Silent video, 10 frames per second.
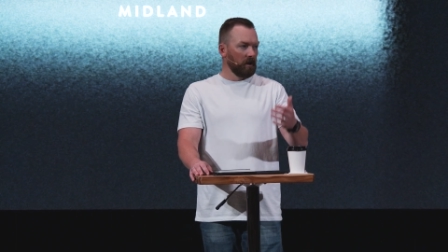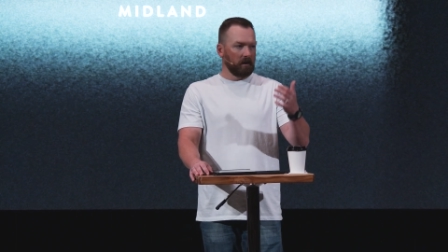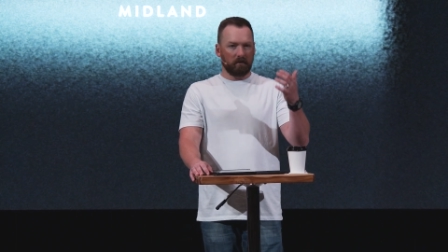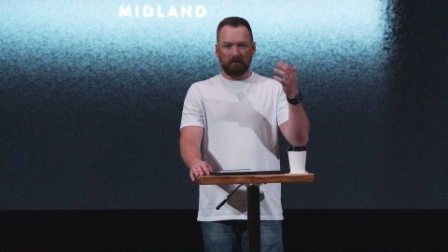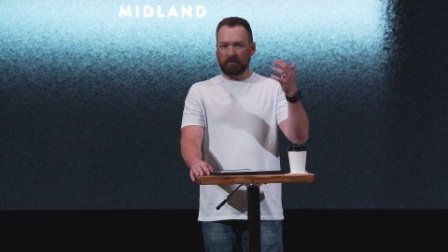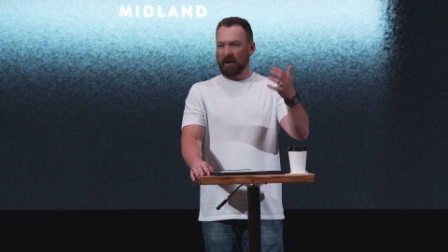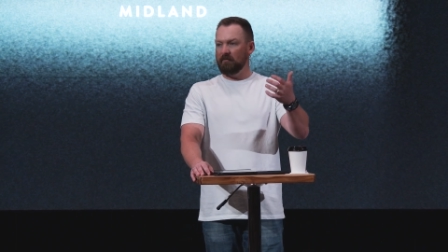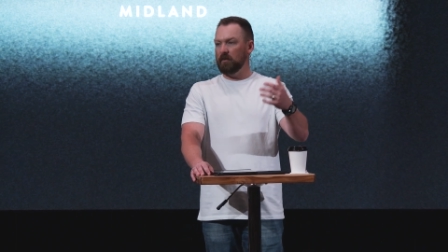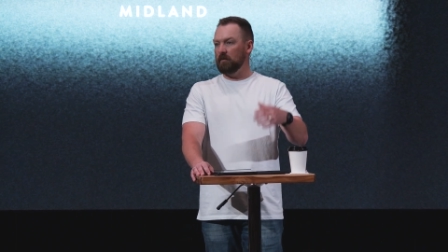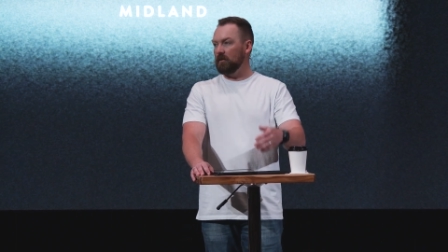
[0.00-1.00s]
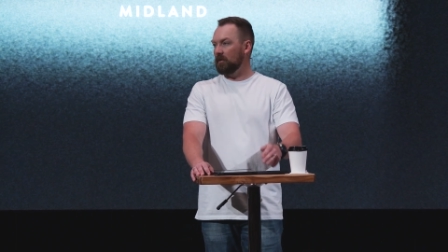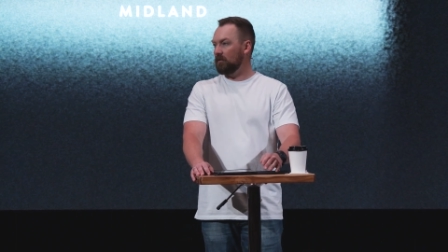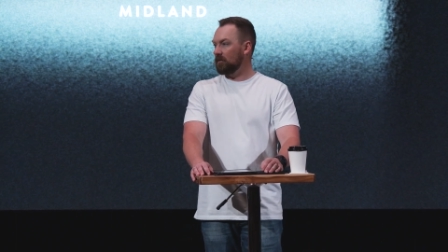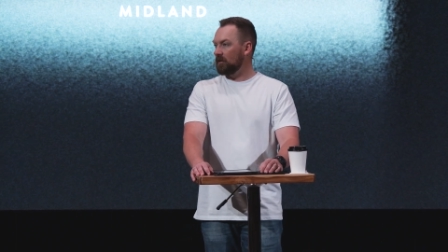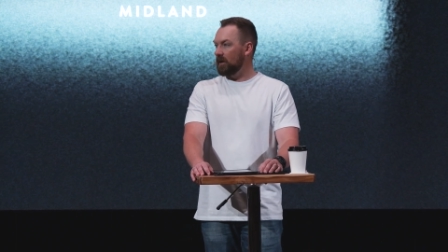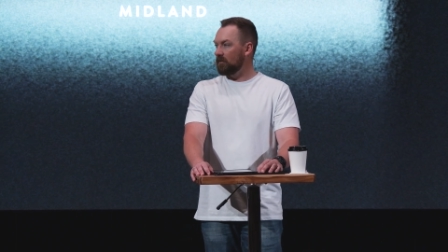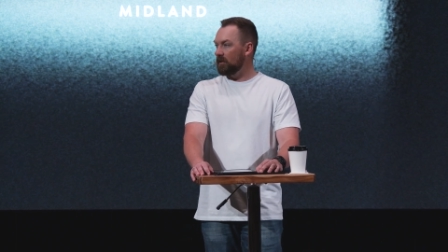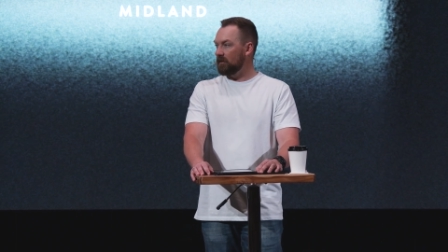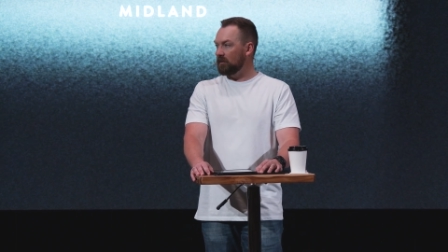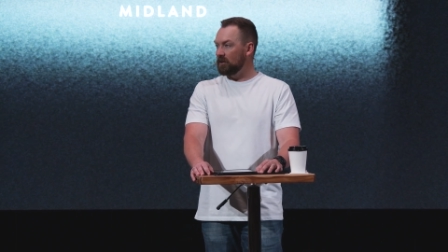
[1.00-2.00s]
There were five people that gave their
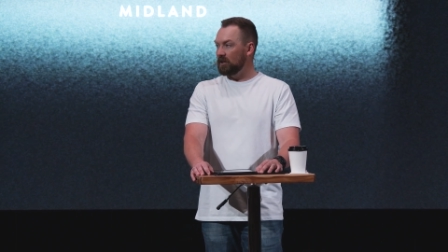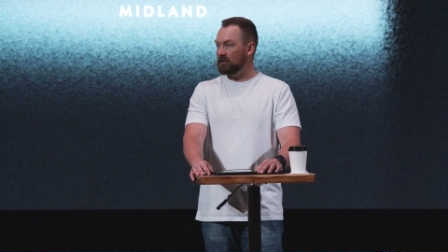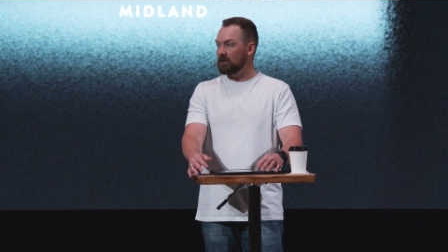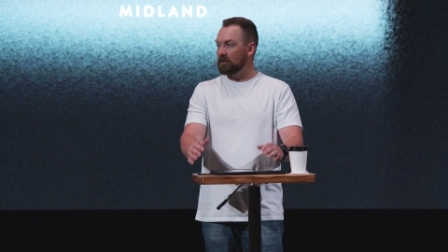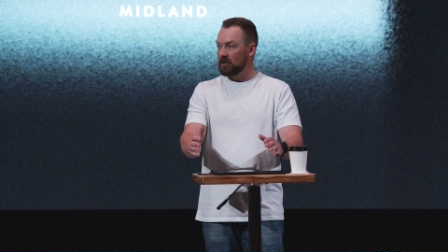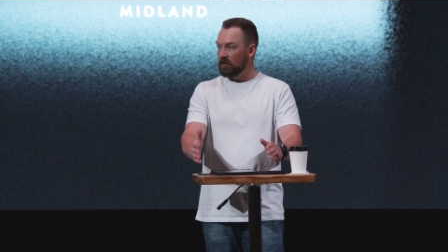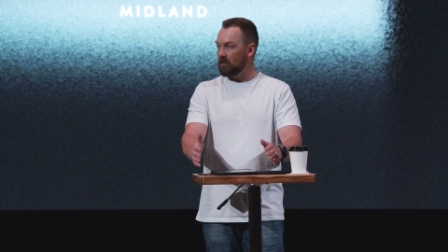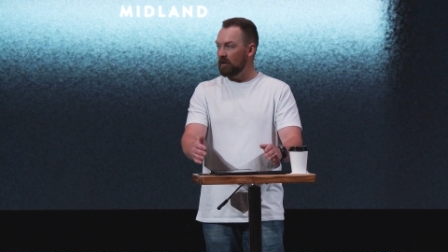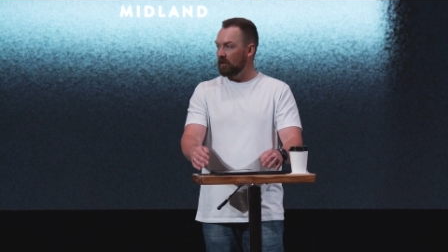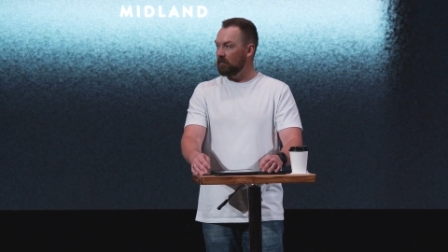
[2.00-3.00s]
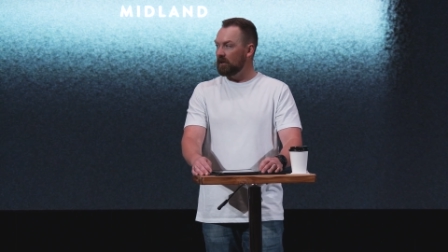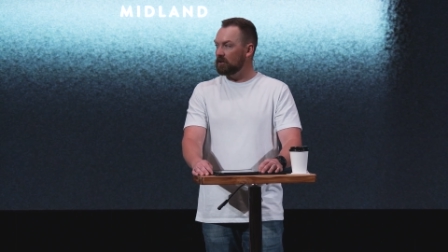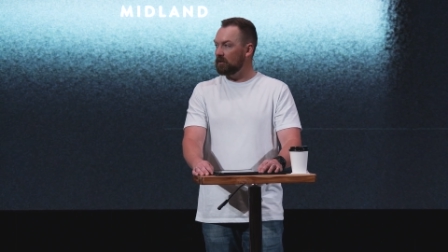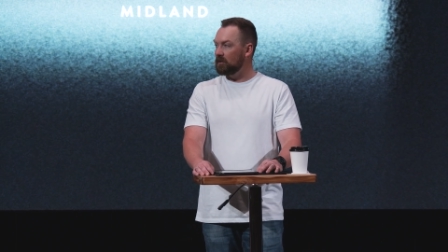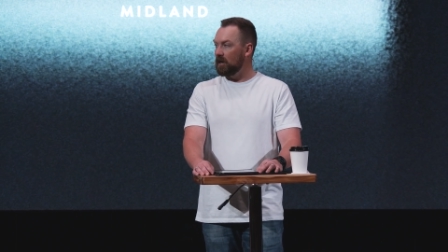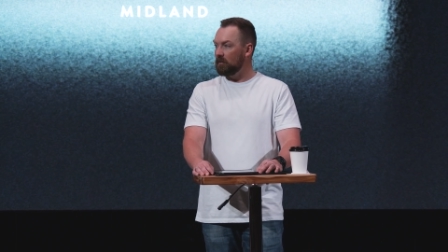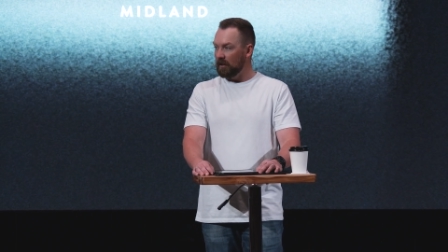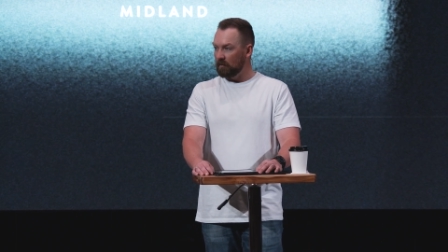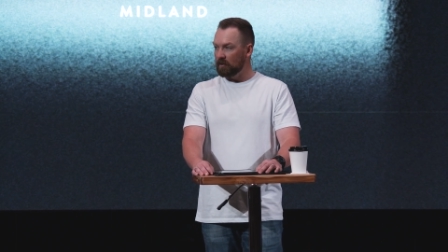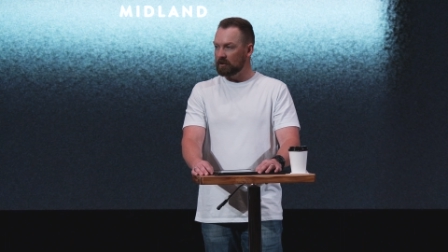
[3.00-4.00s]
life to Jesus during ministry time
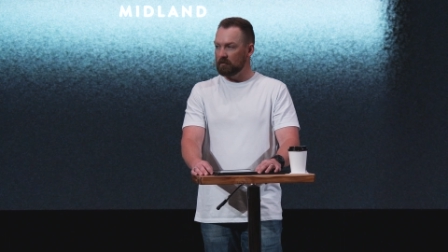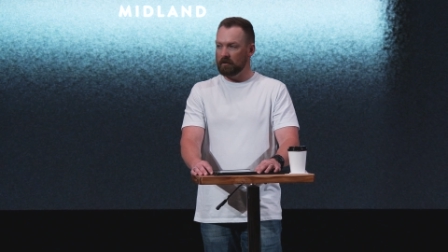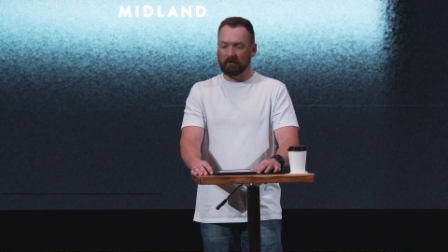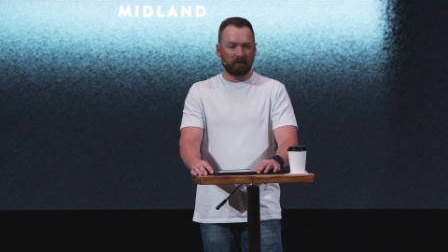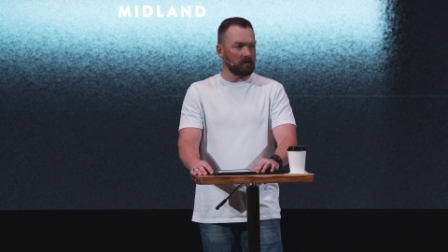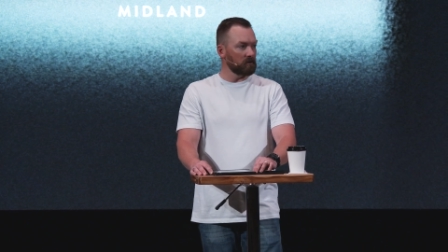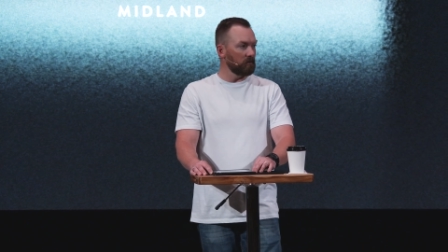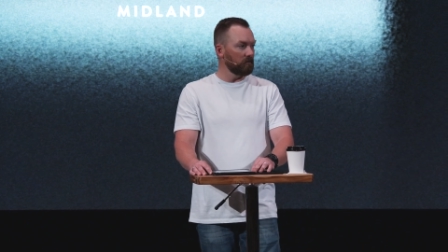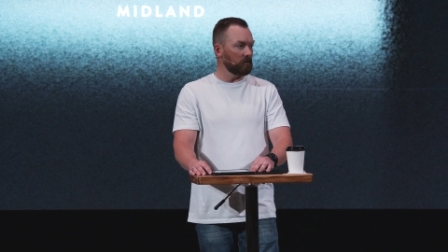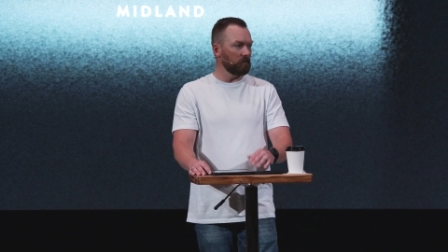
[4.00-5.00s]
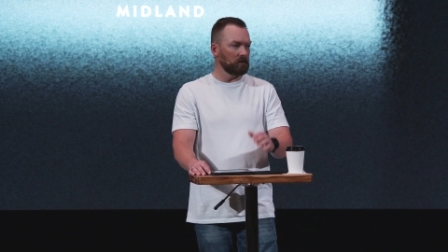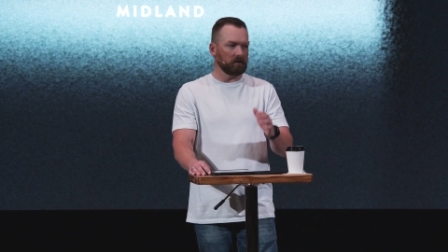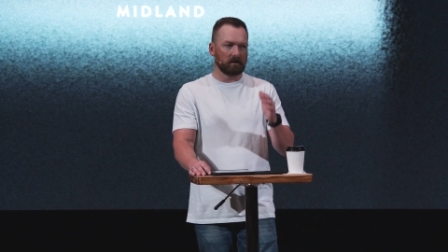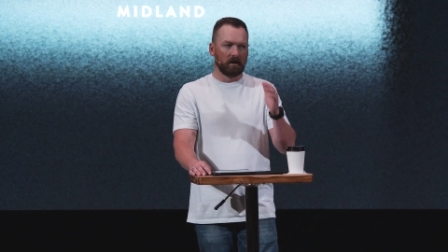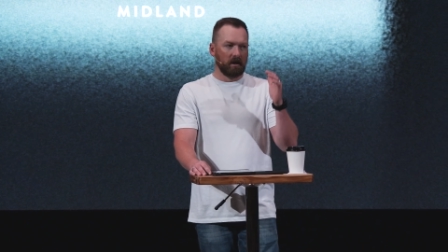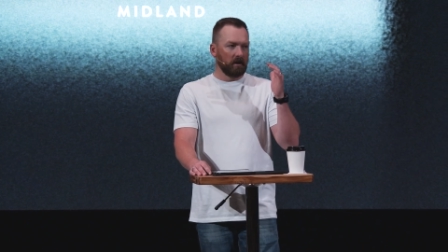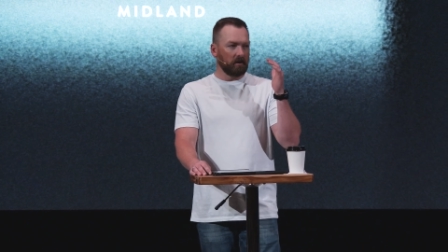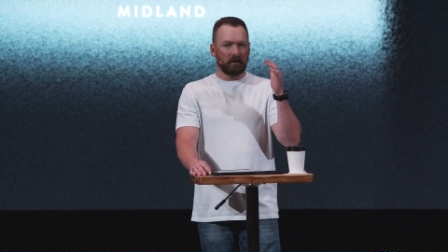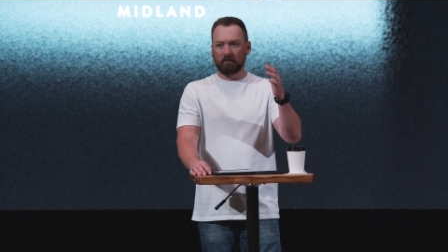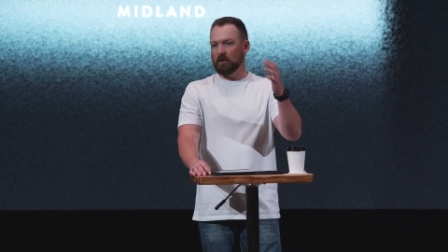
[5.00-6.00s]
in worship on the first service, which is
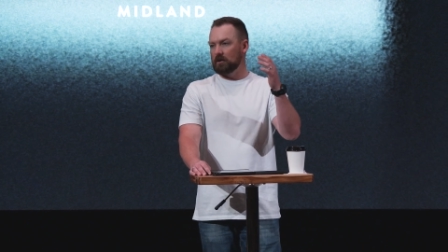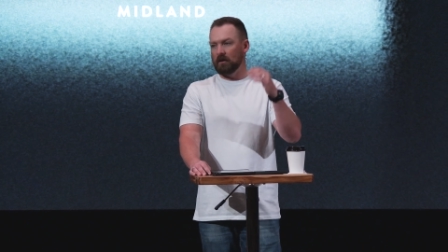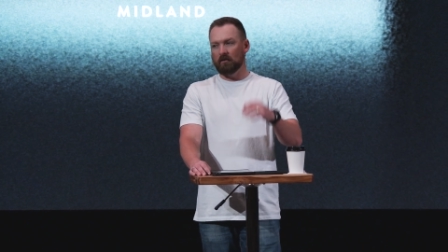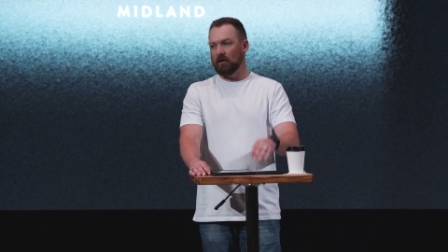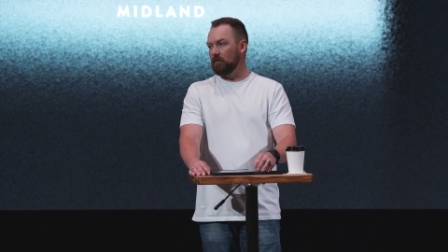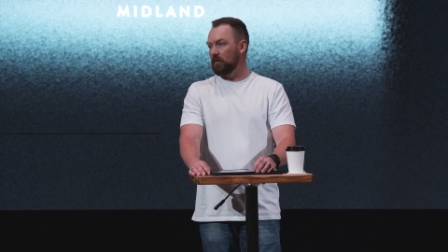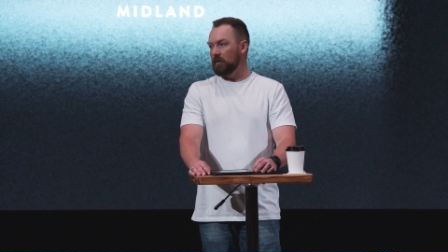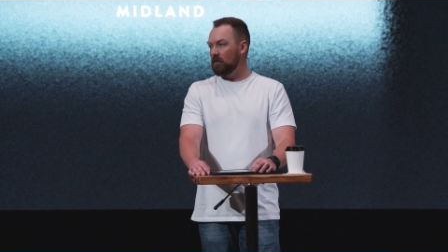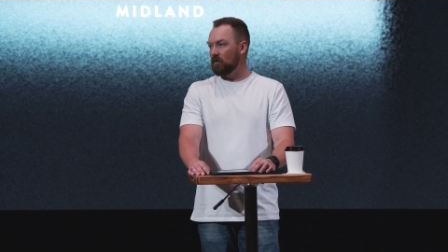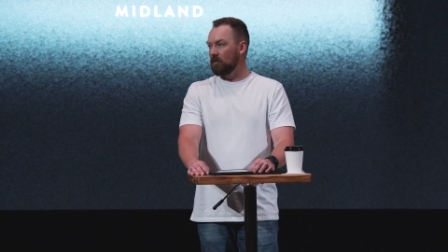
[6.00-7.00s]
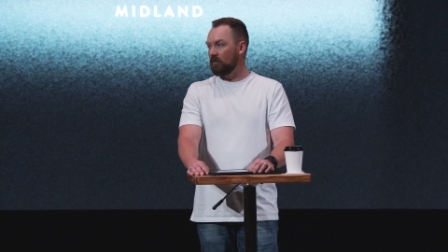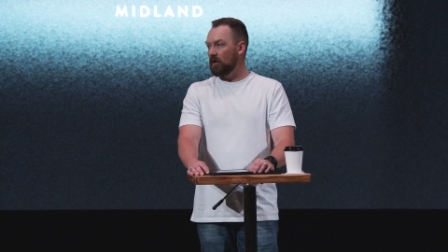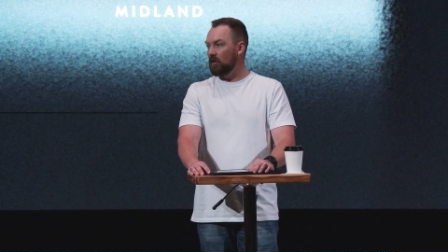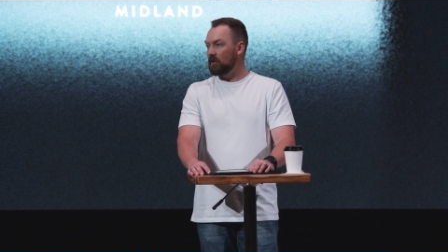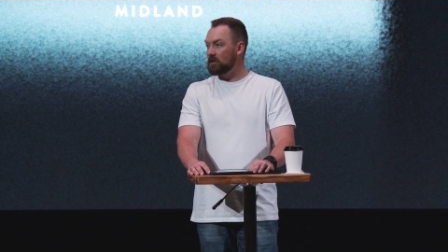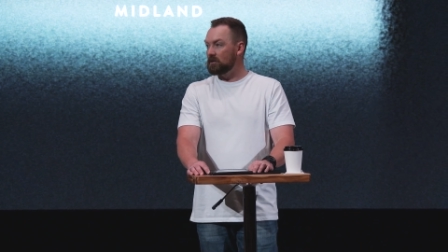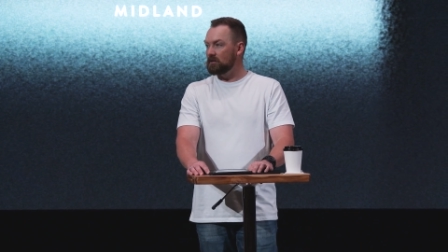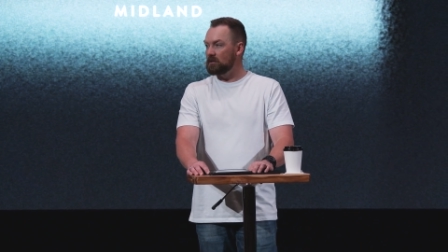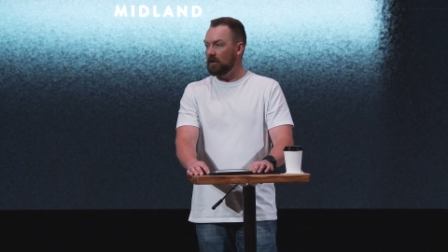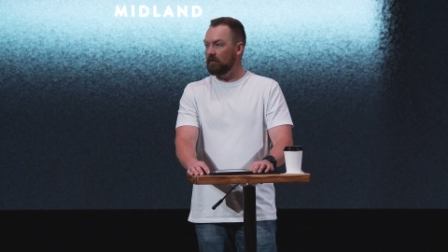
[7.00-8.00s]
the most incredible miracle of all is
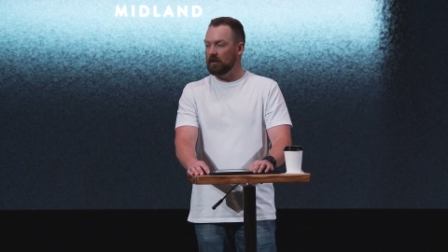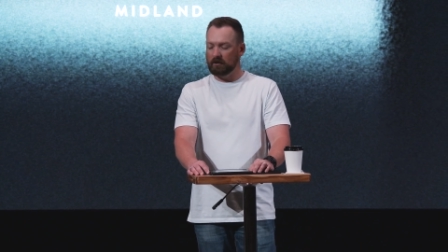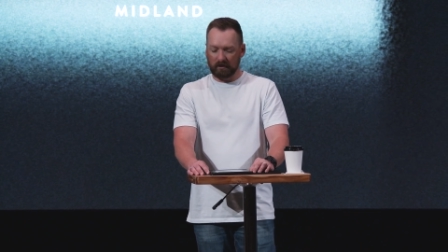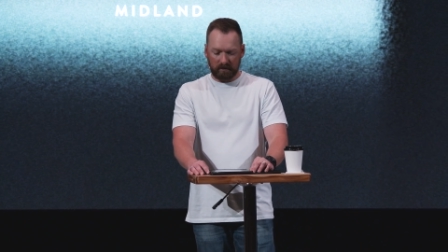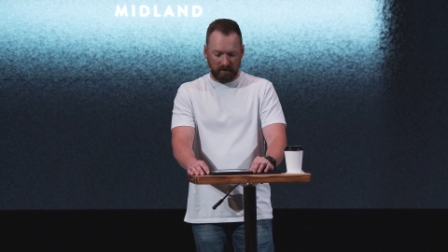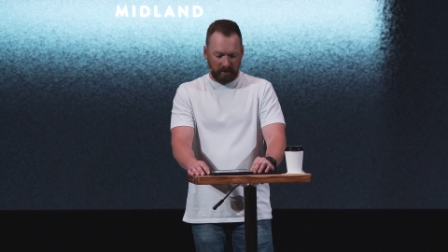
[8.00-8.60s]
salvation.